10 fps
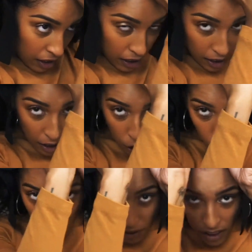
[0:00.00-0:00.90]
the
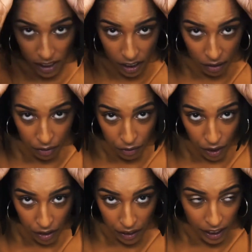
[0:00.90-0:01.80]
comb that's in the front
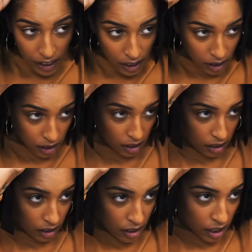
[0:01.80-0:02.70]
right here
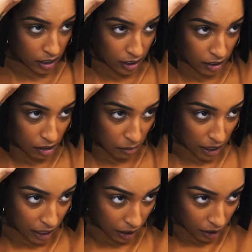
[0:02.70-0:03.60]
and tuck it into my
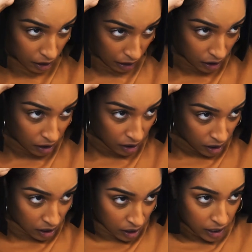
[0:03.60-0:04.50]
hair
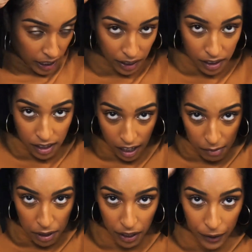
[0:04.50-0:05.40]
at the top
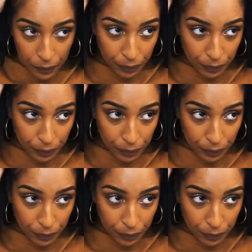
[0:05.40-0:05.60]
here.